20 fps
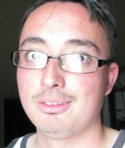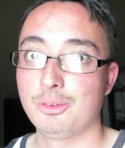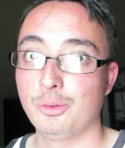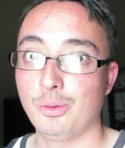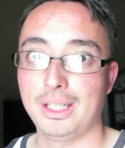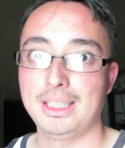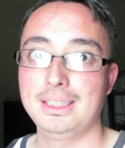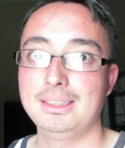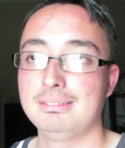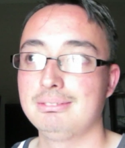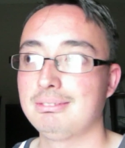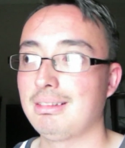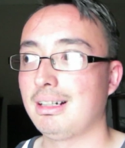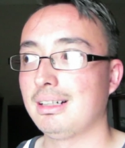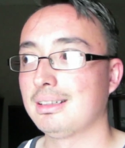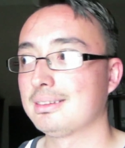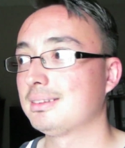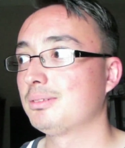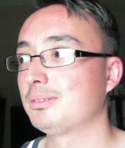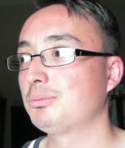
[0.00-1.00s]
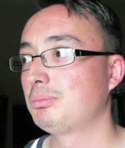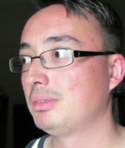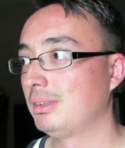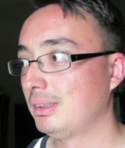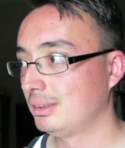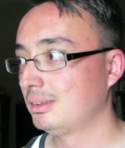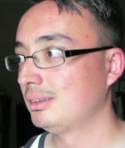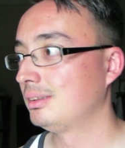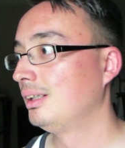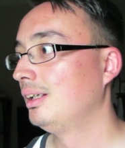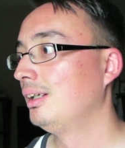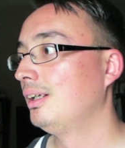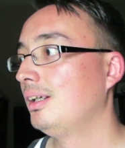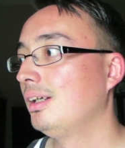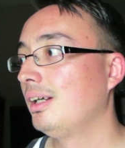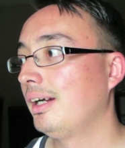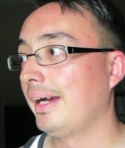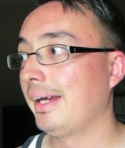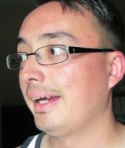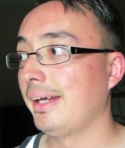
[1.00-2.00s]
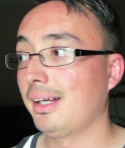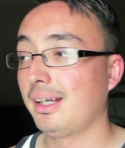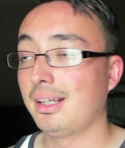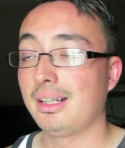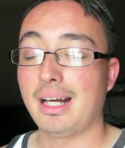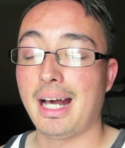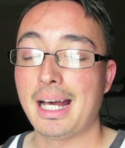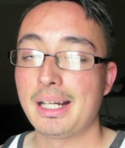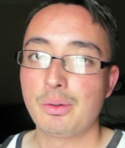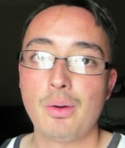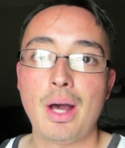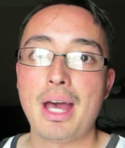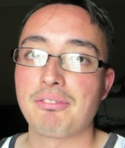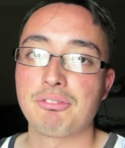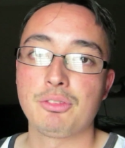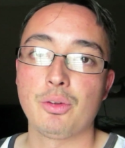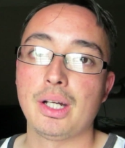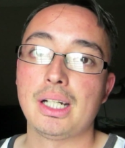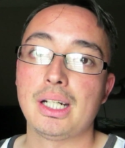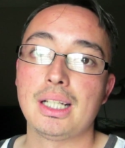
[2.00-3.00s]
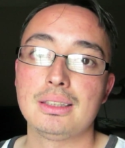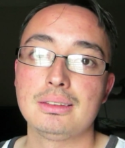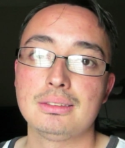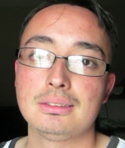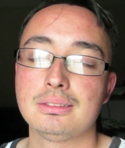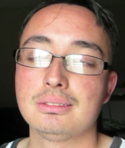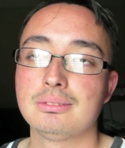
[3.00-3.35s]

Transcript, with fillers: Great, awesome. And I don't have credit.